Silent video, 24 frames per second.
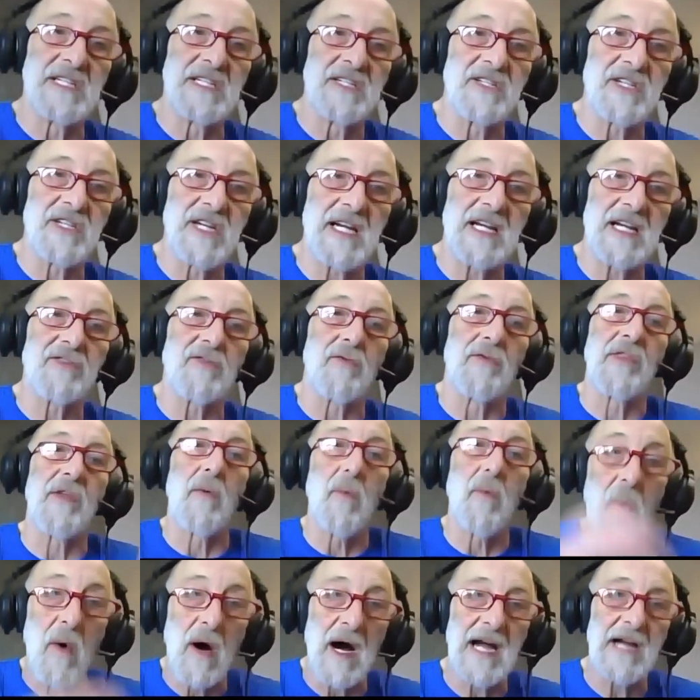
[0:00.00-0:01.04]
intent or the
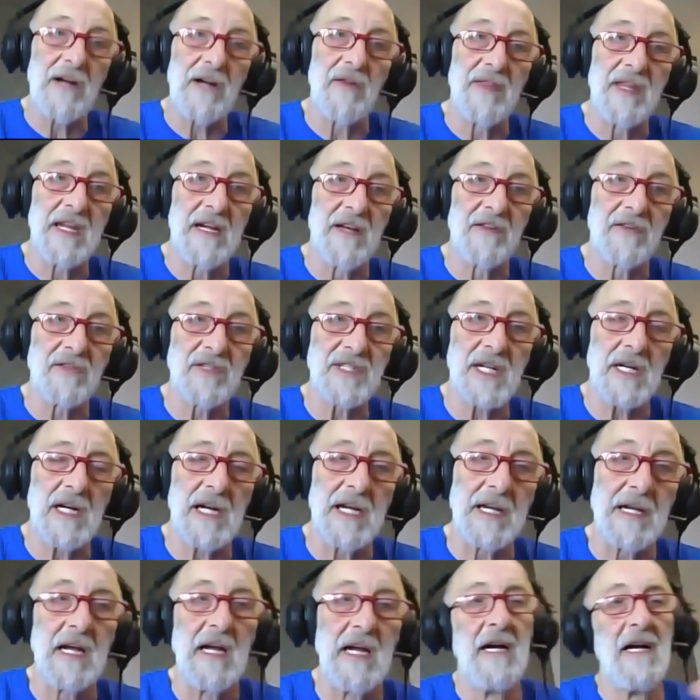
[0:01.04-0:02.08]
why on the other
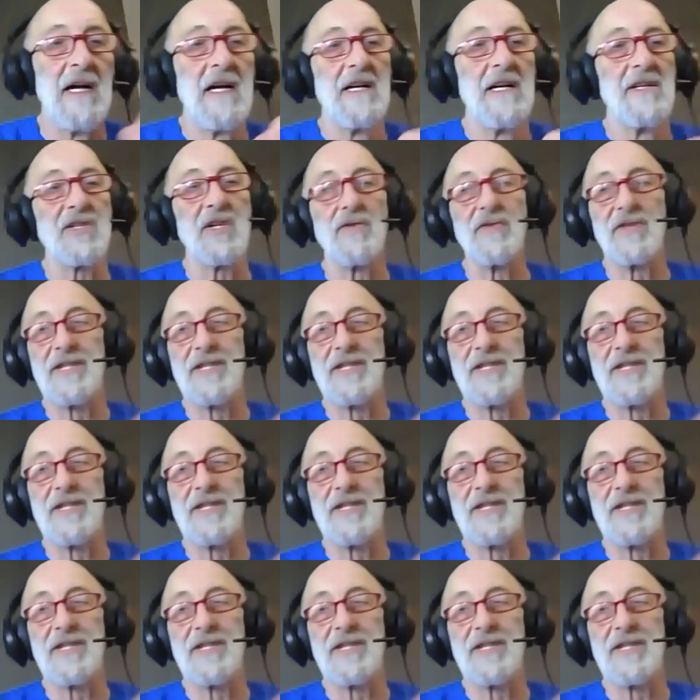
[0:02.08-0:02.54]
side. So